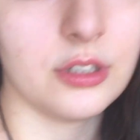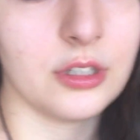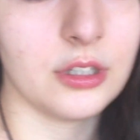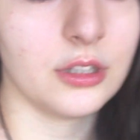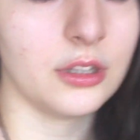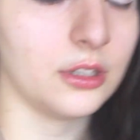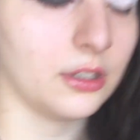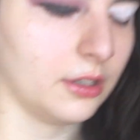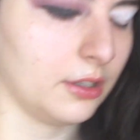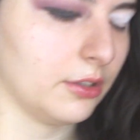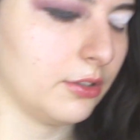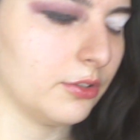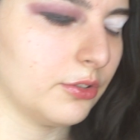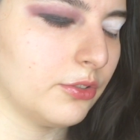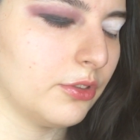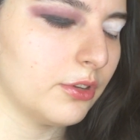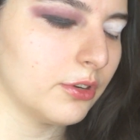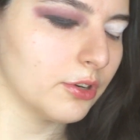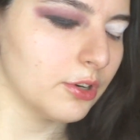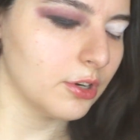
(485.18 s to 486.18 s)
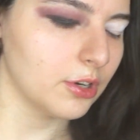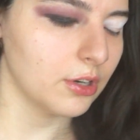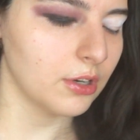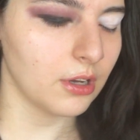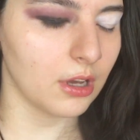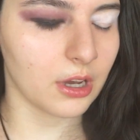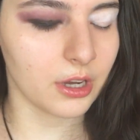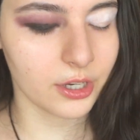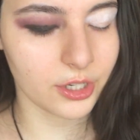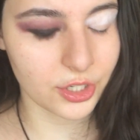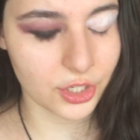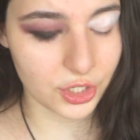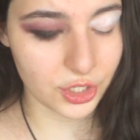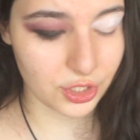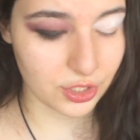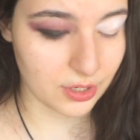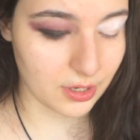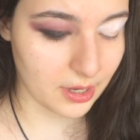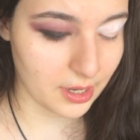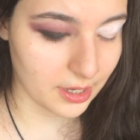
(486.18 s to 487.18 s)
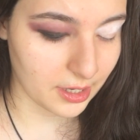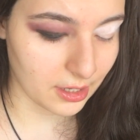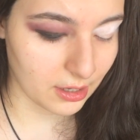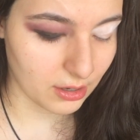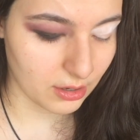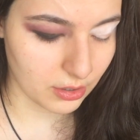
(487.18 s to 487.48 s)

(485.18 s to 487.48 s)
another eye